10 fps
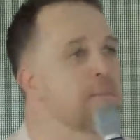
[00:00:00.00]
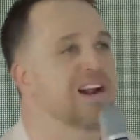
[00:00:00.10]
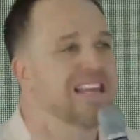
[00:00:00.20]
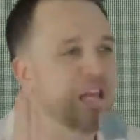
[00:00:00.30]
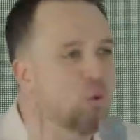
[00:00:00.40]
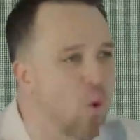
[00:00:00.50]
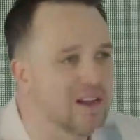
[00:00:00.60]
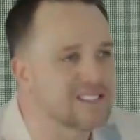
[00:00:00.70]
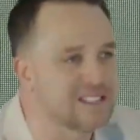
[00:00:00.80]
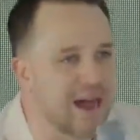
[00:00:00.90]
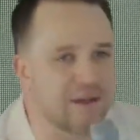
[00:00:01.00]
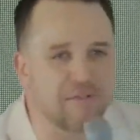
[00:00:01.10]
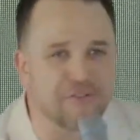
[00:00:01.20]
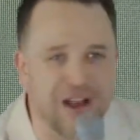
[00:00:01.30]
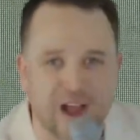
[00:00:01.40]
but he was not
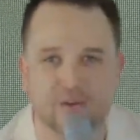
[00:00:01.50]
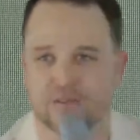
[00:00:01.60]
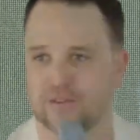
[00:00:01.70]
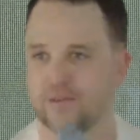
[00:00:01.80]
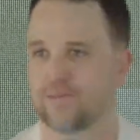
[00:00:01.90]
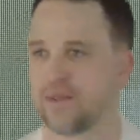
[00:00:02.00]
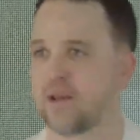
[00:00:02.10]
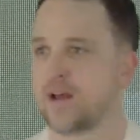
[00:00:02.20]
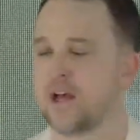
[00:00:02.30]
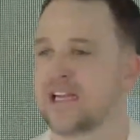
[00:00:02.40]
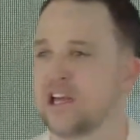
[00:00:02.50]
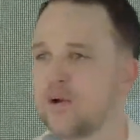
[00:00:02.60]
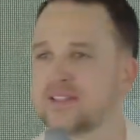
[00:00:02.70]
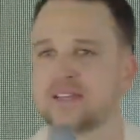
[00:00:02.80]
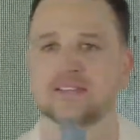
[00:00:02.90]
found.
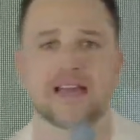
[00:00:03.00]
Notice this,